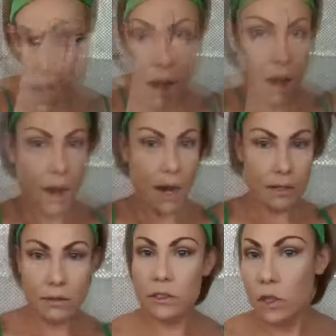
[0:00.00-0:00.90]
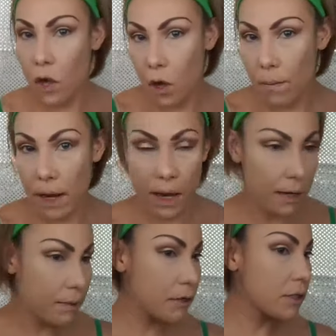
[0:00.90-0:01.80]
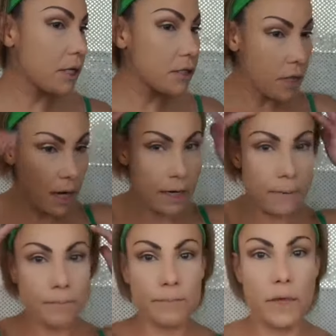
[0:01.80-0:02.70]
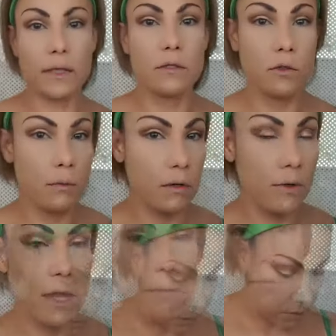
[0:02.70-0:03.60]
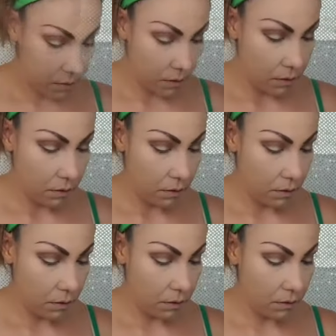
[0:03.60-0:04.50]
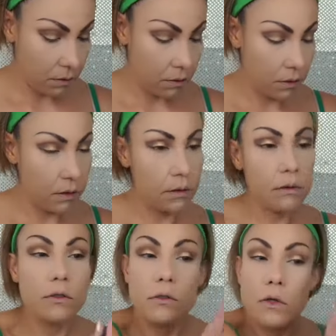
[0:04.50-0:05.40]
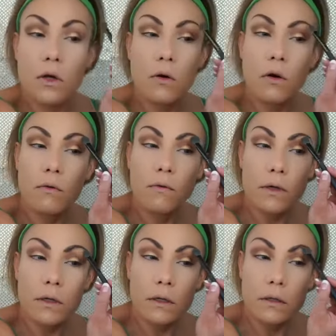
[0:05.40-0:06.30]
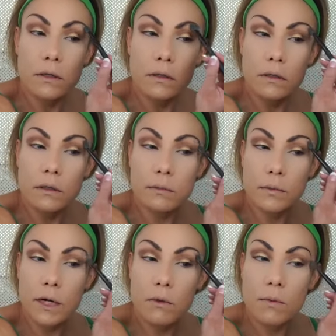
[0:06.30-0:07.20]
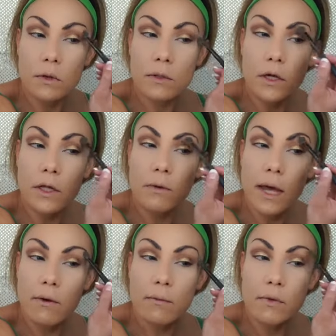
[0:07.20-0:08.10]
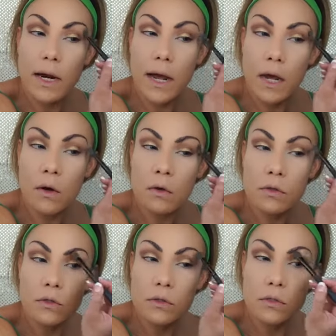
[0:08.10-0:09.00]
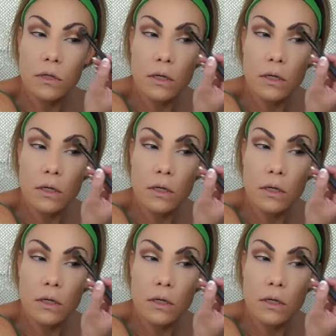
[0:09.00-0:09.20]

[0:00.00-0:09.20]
Alright, so my eyebrows are done. I do them off camera. Gonna go over the brow bone now that we have brows.